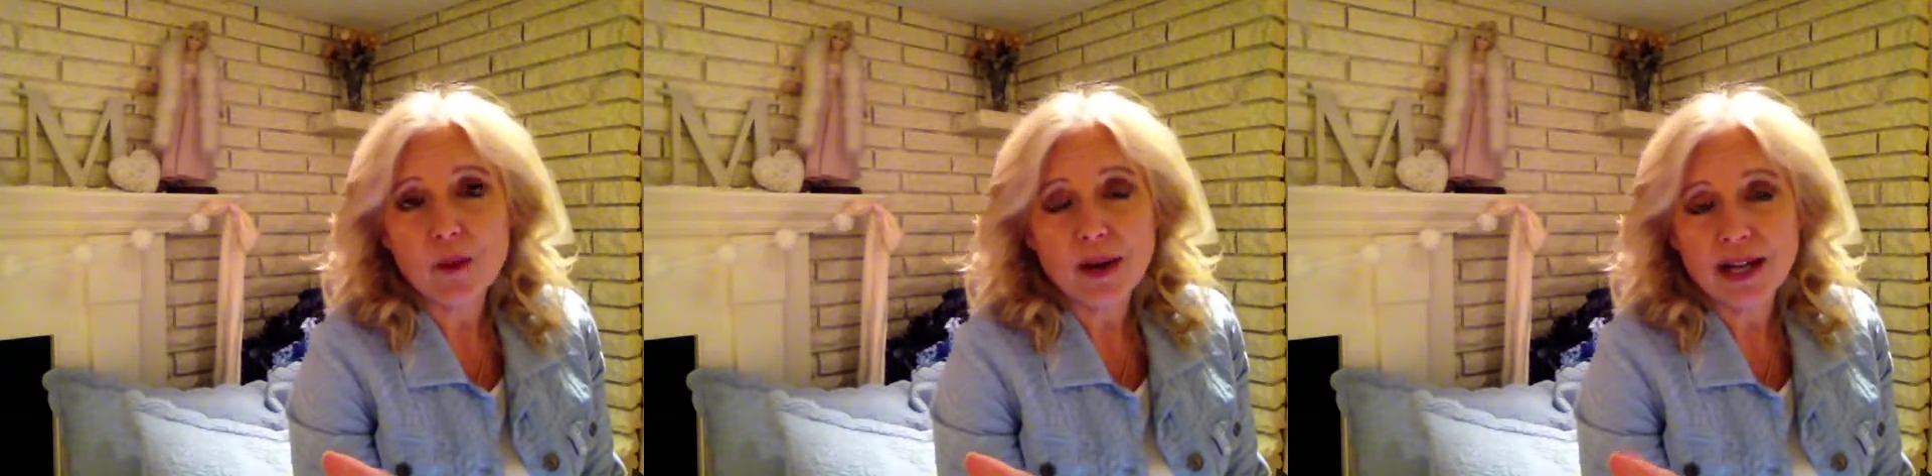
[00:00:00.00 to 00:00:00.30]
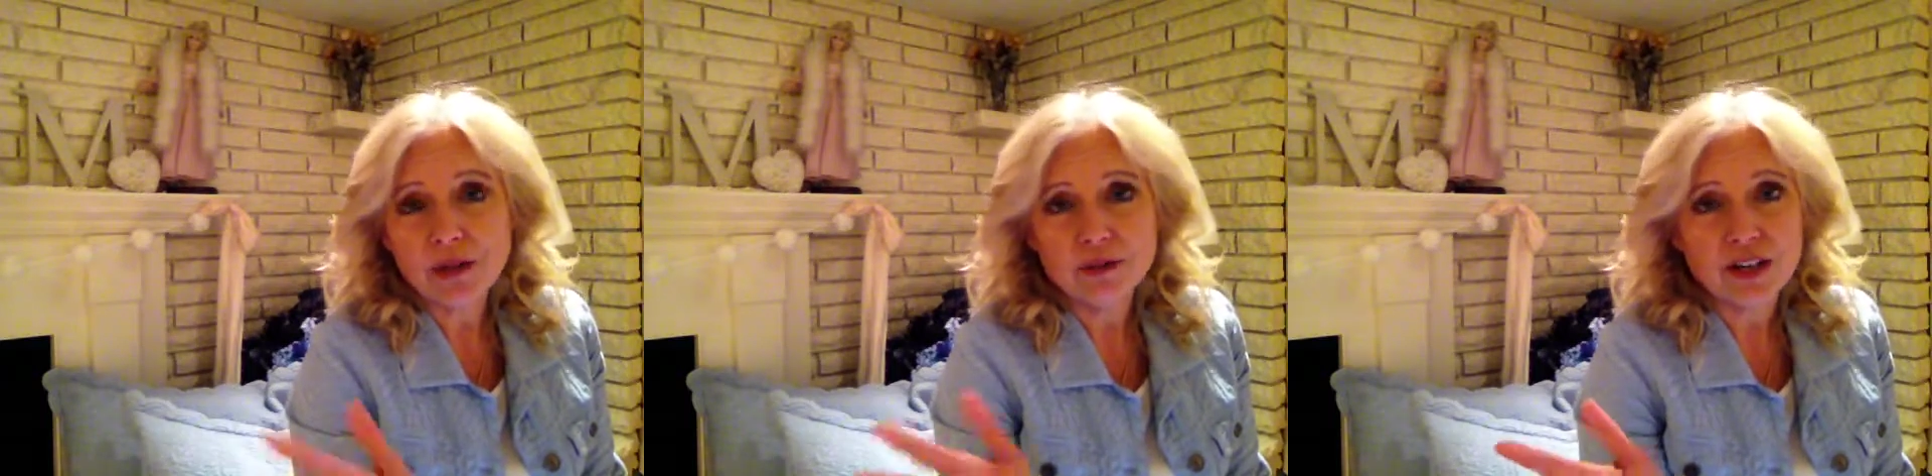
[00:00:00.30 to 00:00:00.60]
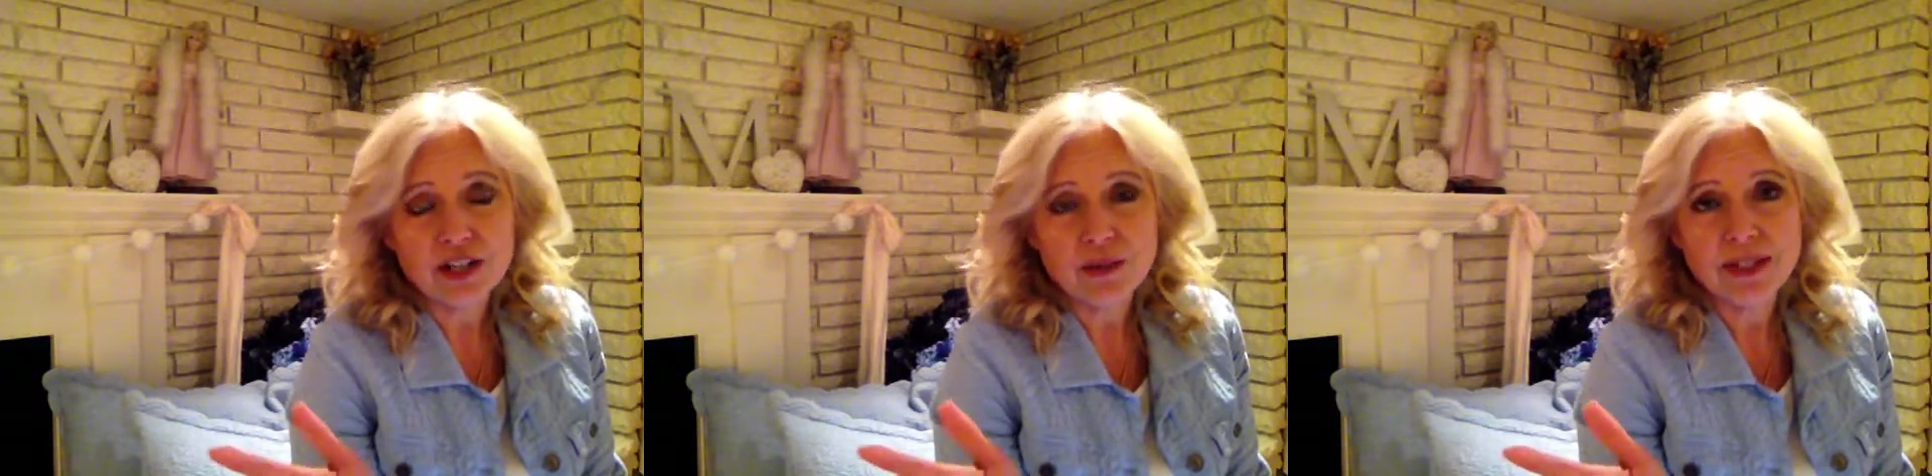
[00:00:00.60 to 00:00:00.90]
brand new,
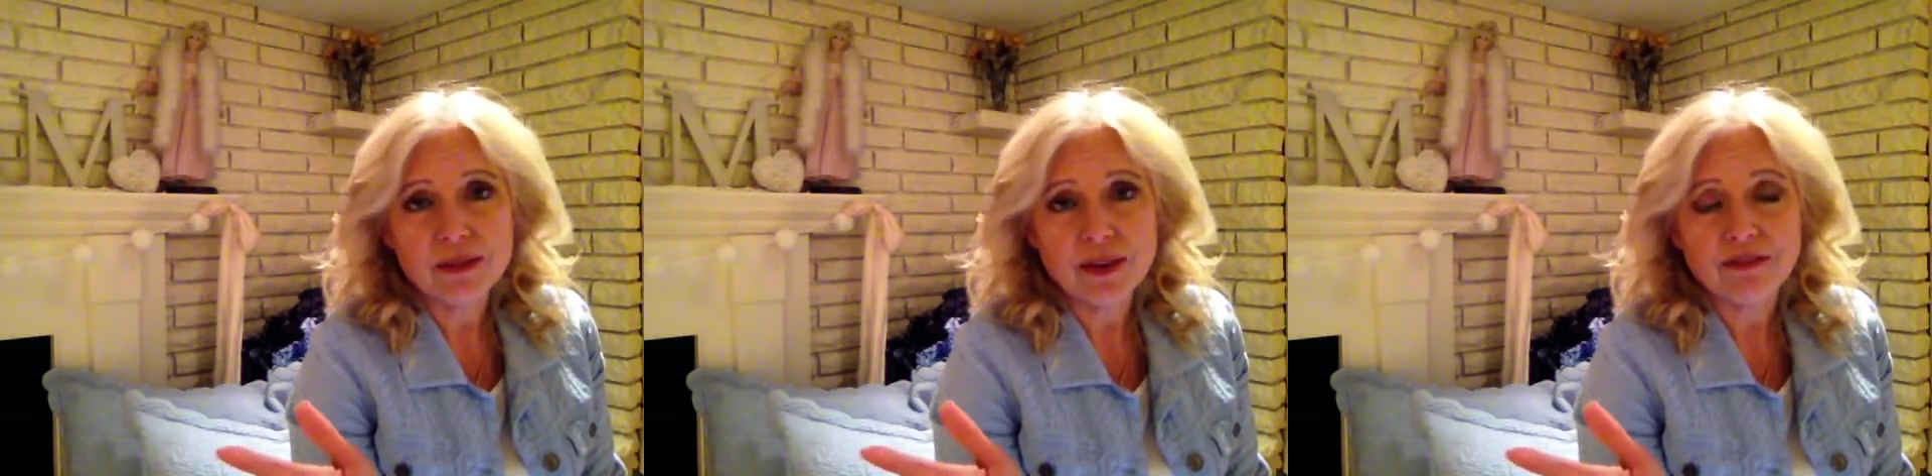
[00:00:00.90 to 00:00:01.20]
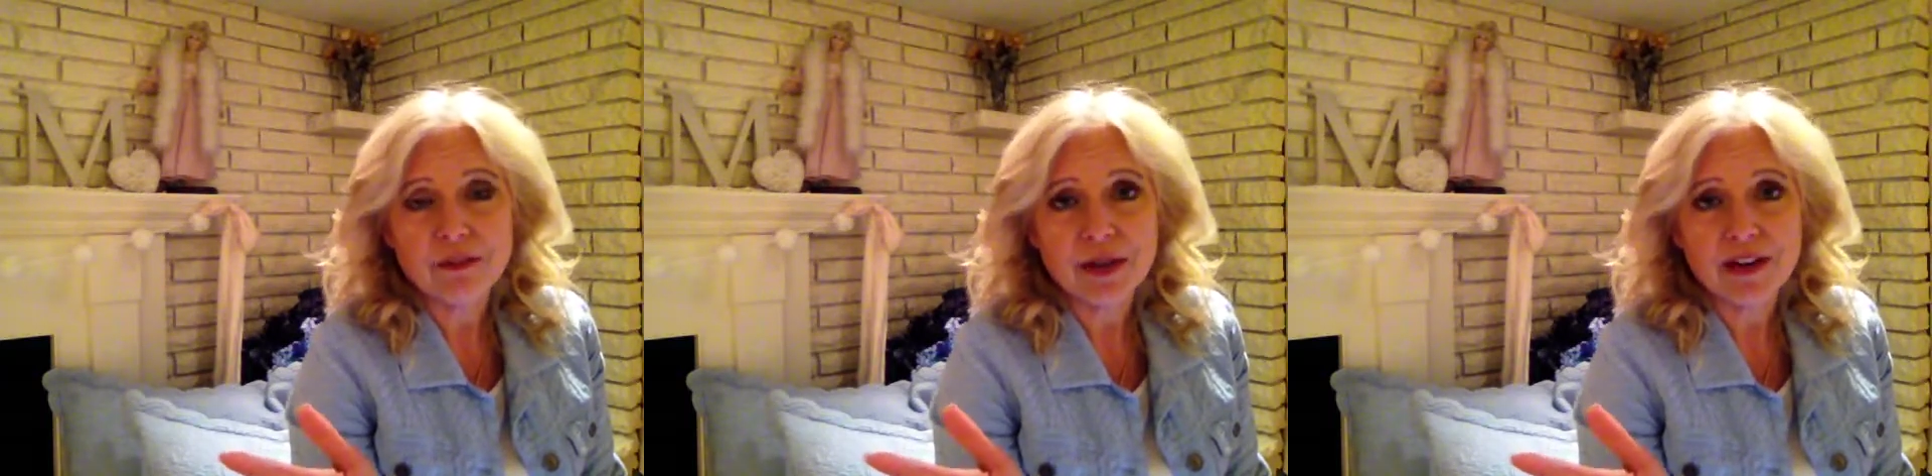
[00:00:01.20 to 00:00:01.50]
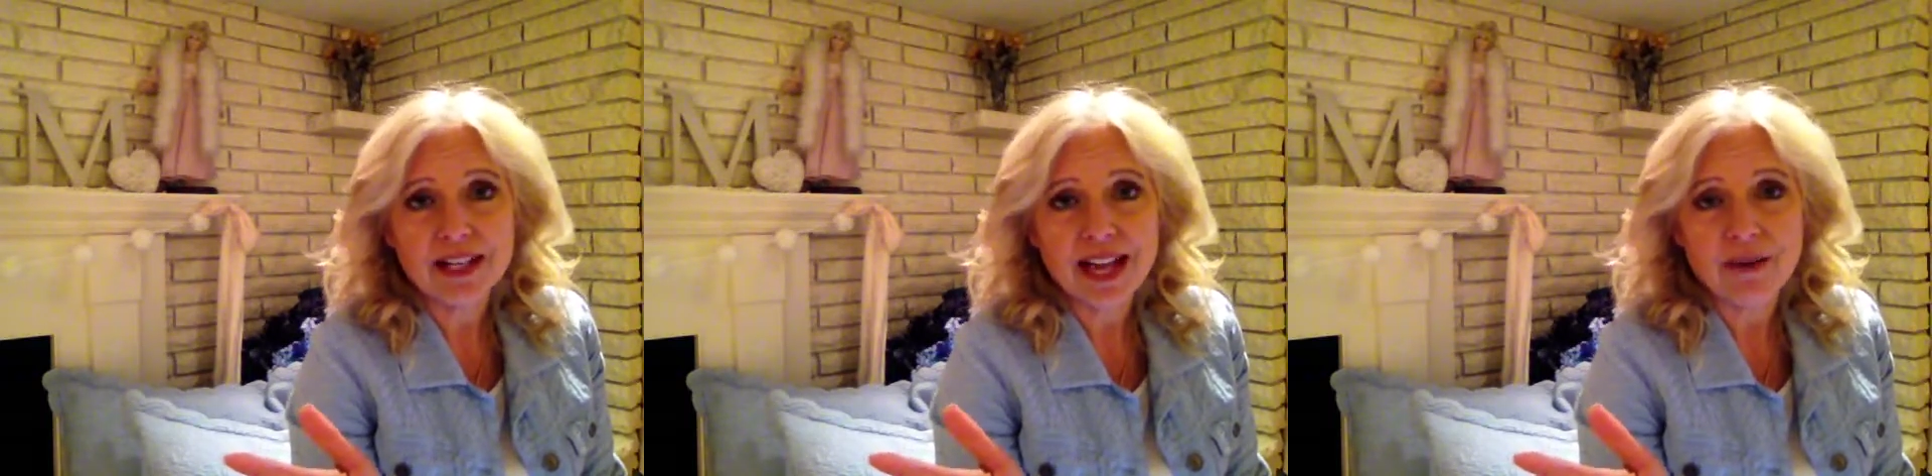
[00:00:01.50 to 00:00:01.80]
fresh ones, right from
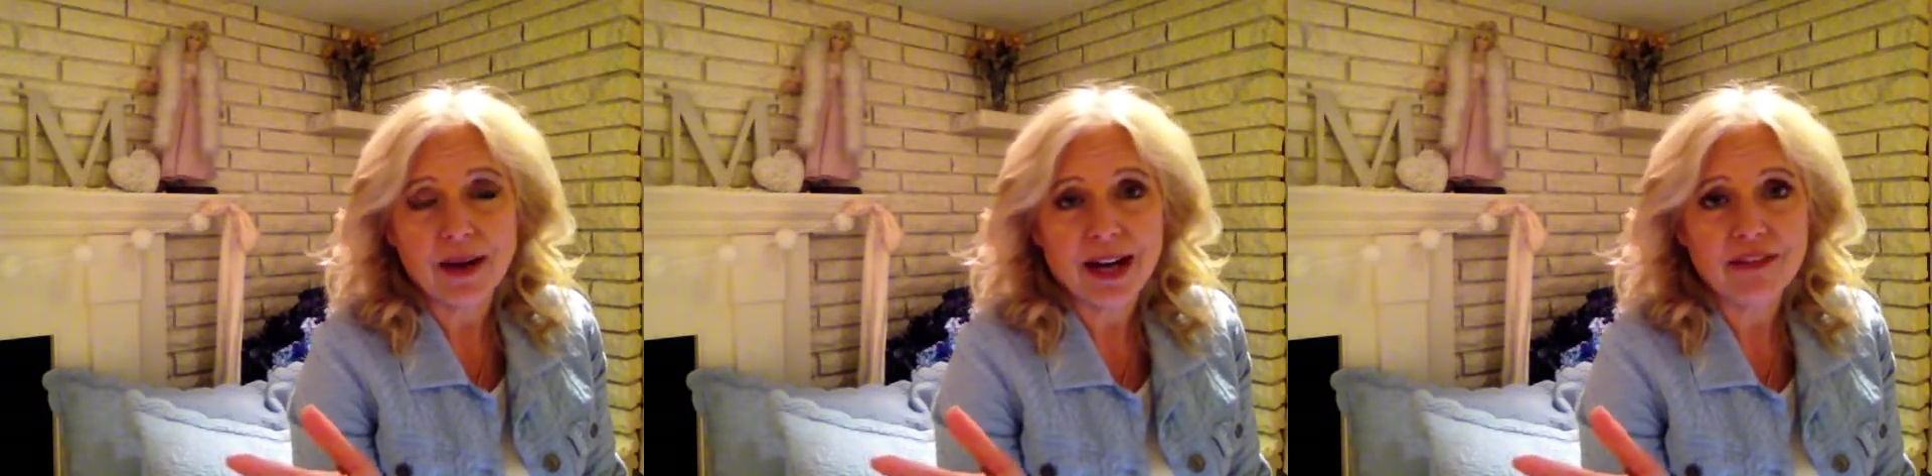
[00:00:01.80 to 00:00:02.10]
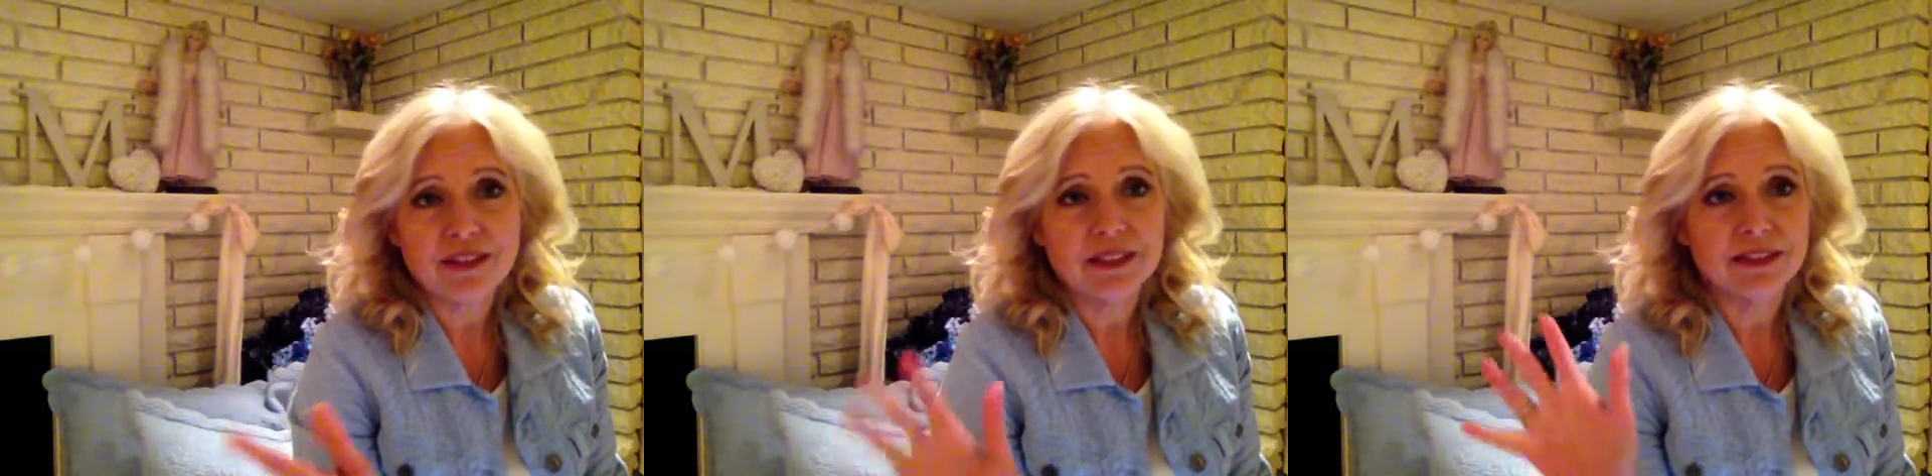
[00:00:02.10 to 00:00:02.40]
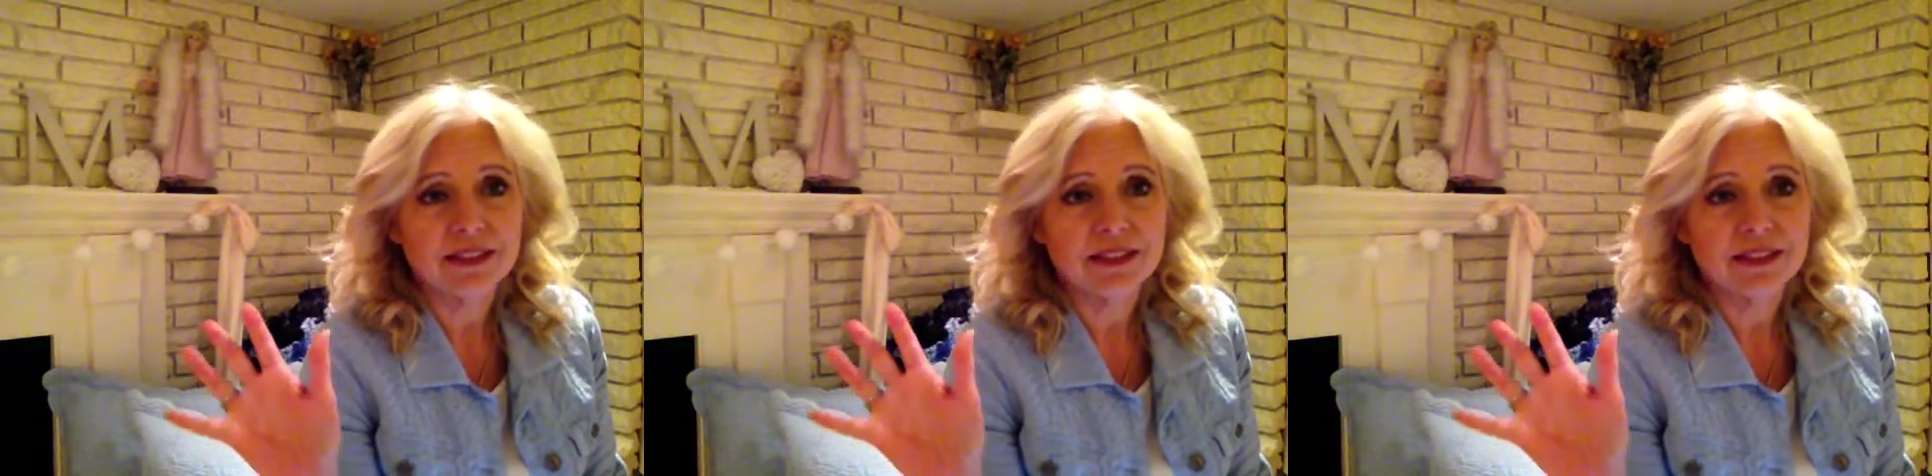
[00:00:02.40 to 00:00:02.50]
Mary Kay, right off the